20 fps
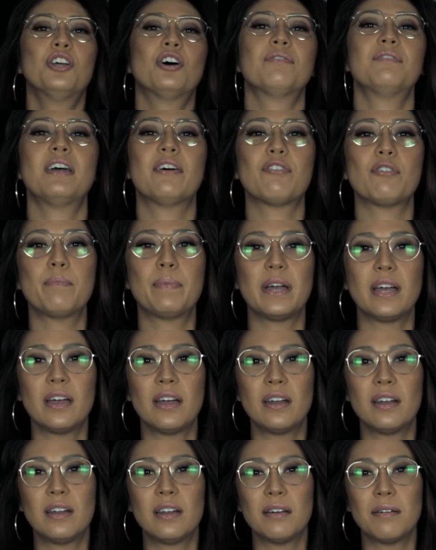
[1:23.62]
I've never
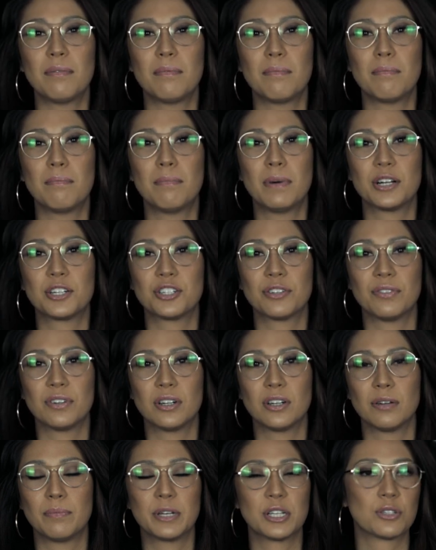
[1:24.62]
been much of
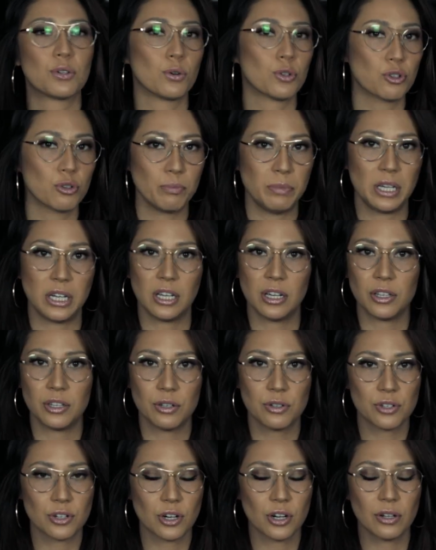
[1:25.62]
a big social media
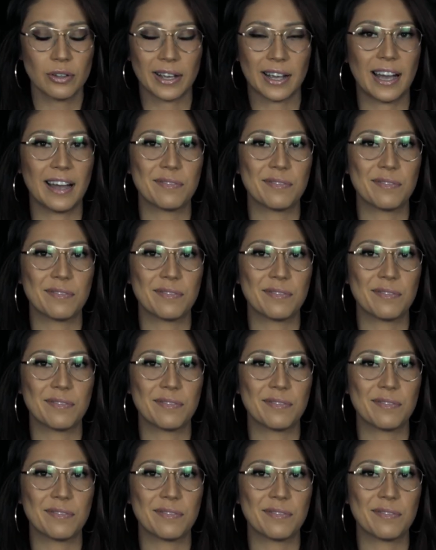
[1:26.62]
user.